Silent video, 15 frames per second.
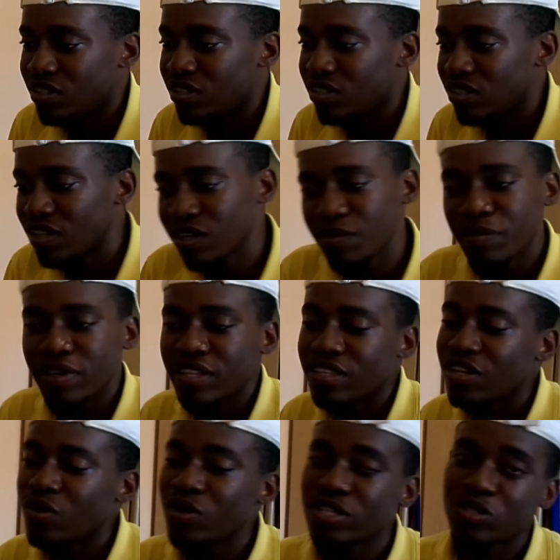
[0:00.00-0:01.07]
yeah, man,
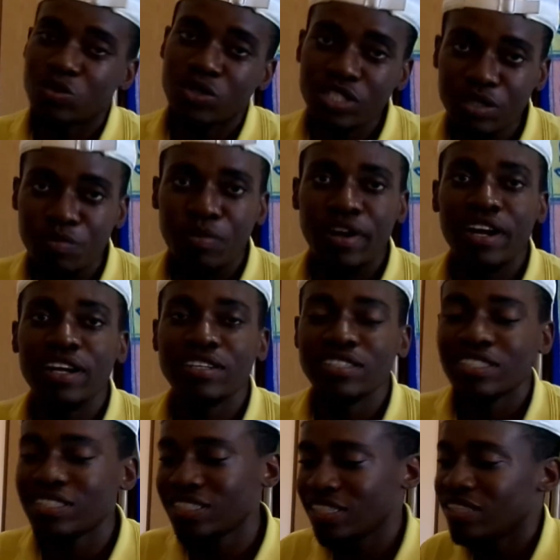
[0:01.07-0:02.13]
that was Rich Brian,
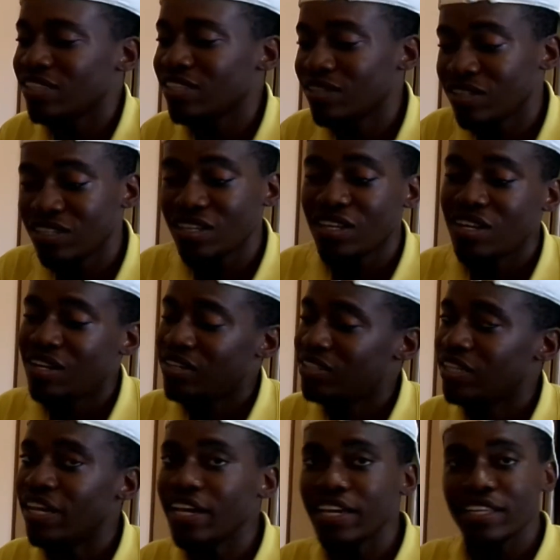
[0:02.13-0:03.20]
Sydney.
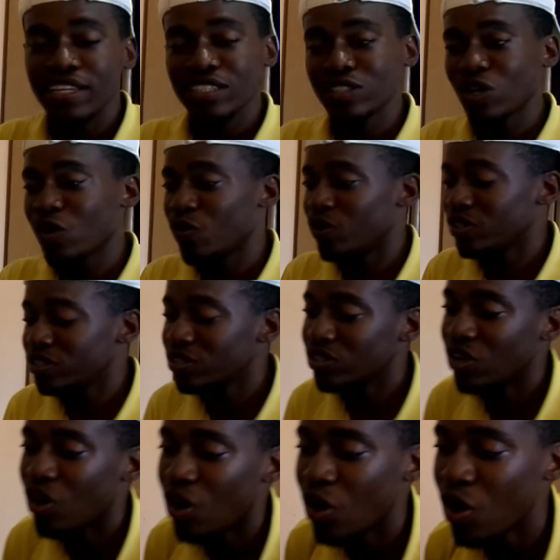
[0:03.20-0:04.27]
Hey, this song was
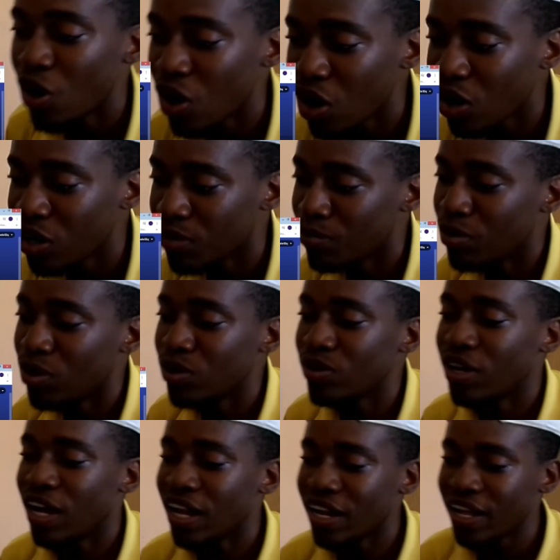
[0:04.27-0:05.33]
hard, bro.
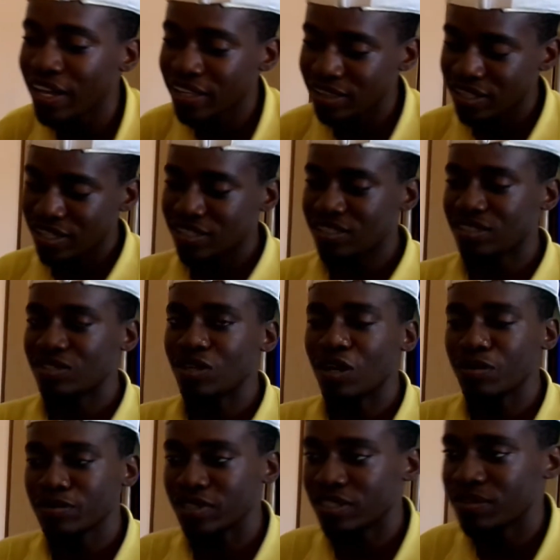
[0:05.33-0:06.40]
I like this, you know what
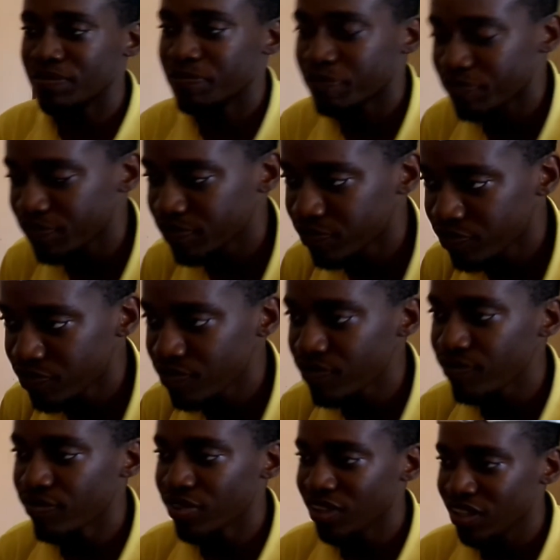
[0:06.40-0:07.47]
I'm saying?
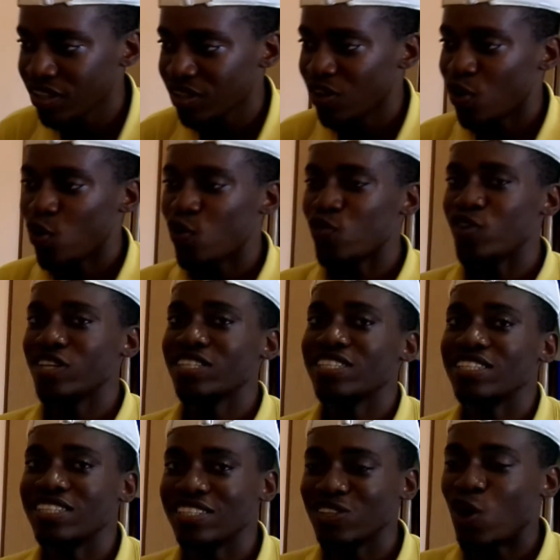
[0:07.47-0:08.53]

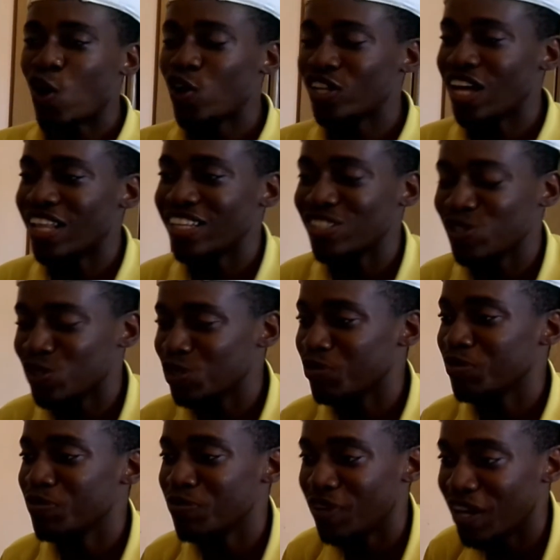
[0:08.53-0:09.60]
Obviously, all the other songs
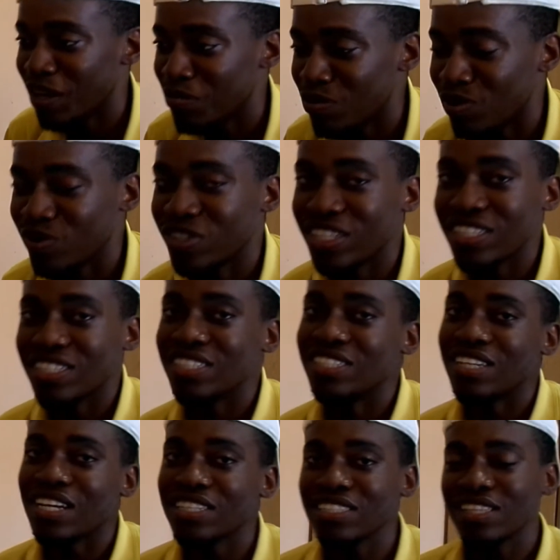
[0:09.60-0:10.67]
been fire, bro. This is
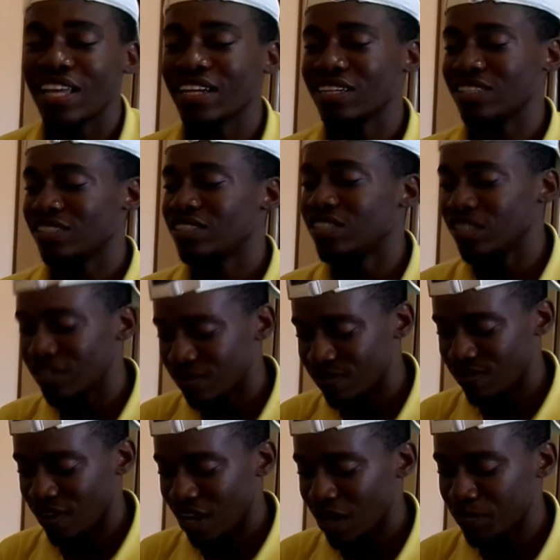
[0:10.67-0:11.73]
just like a chill
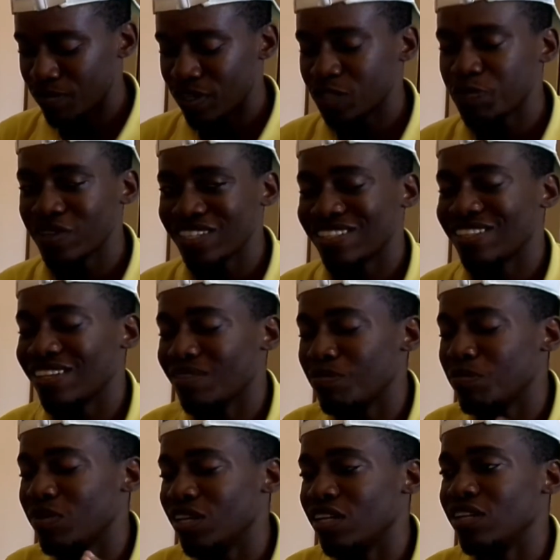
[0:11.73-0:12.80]
vibe, especially that
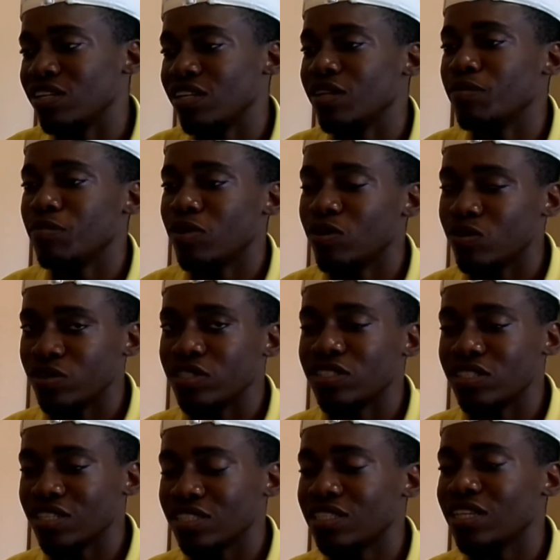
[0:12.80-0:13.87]
melody, bro. It's
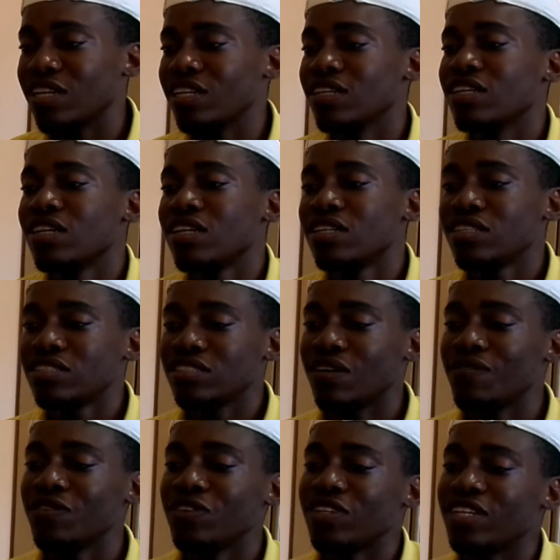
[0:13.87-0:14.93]
just like
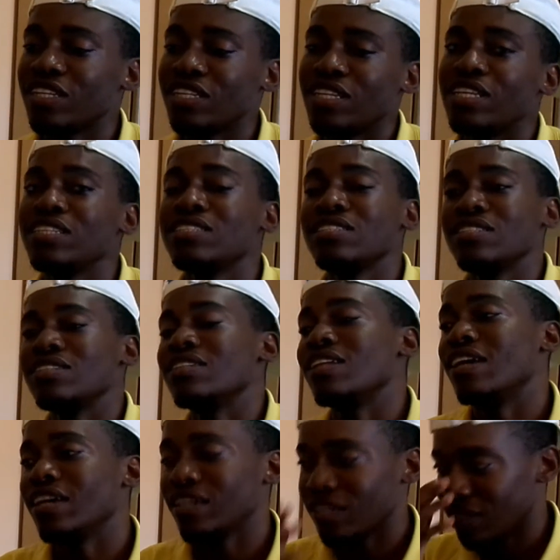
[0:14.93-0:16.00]
something you can listen,
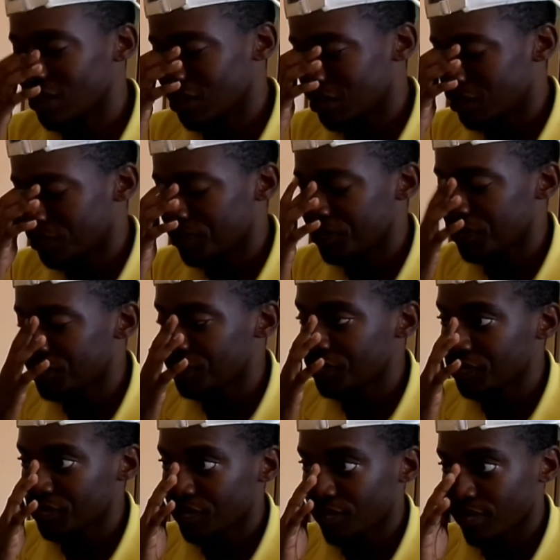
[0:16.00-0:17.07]
like
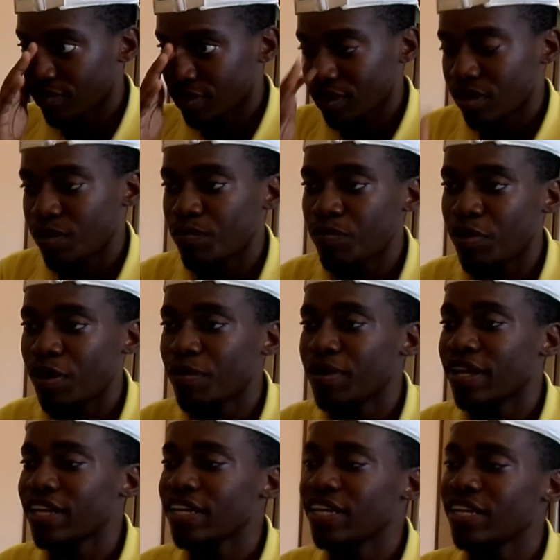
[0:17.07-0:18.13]
probably
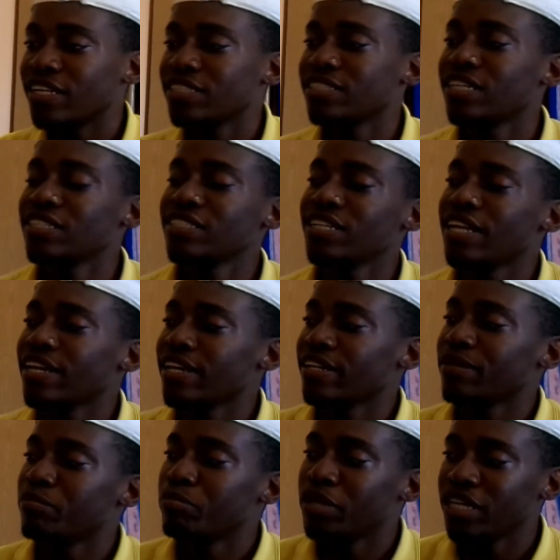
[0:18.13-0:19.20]
like at a sunset, like at the
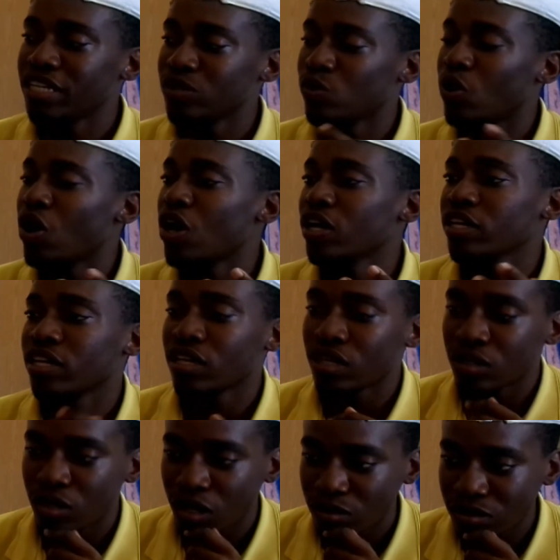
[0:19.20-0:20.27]
beach, walking, you
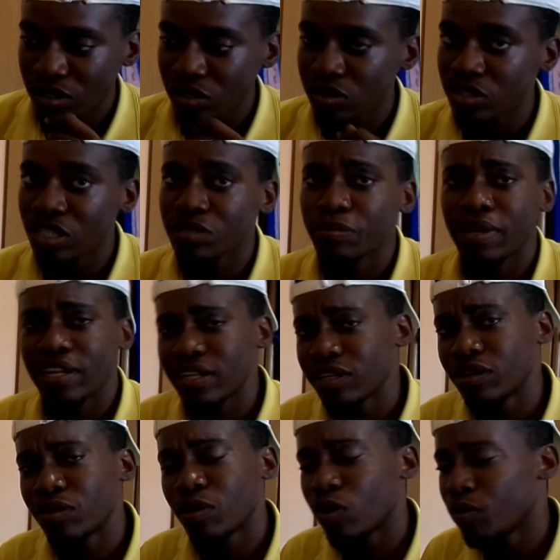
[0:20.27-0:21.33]
know what I'm saying? You're just minding
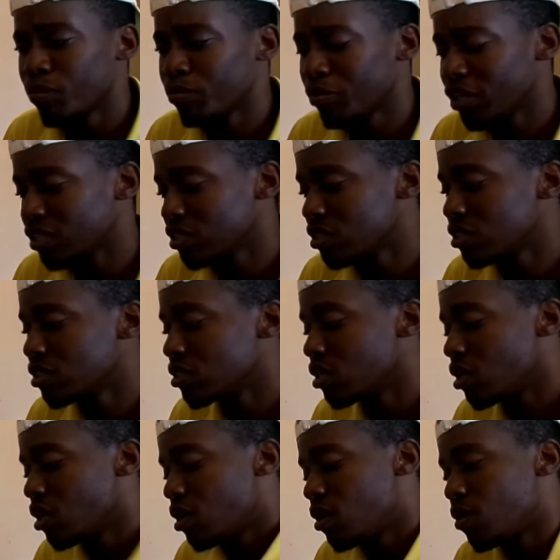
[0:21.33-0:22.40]
your own business,
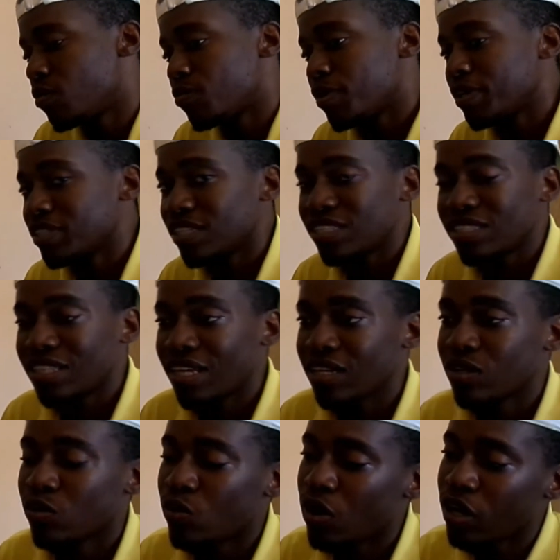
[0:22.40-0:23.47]
probably just
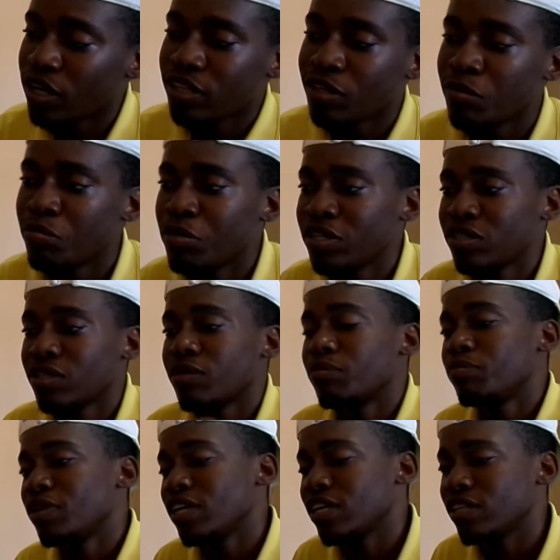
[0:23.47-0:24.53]
taking a walk at the beach. You can
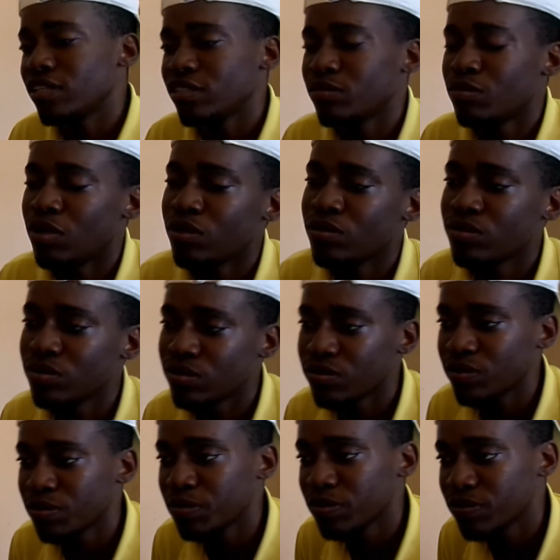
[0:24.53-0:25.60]
play this, bro. You
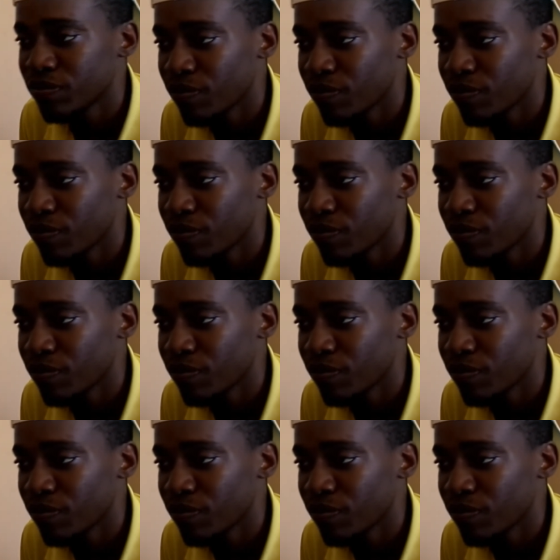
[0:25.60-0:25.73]
feel me?